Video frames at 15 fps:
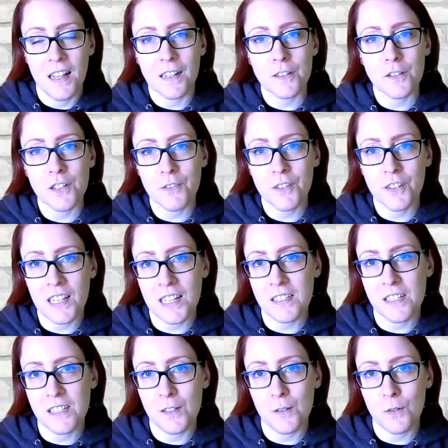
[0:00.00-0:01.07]
There's different
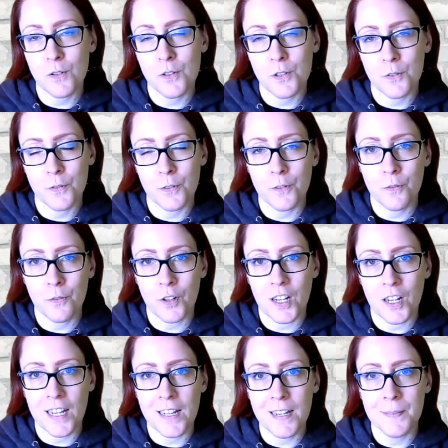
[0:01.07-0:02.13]
things that you can do for
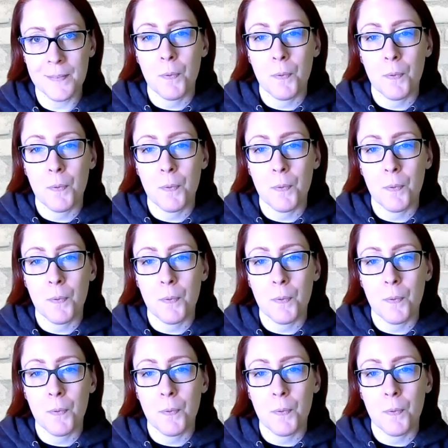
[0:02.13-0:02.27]
free.